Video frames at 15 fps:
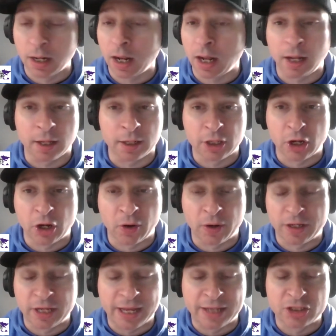
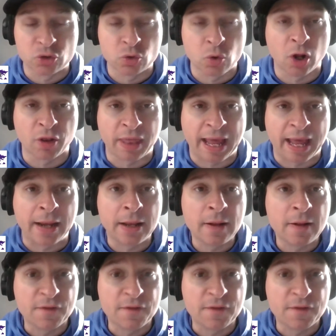and do all that.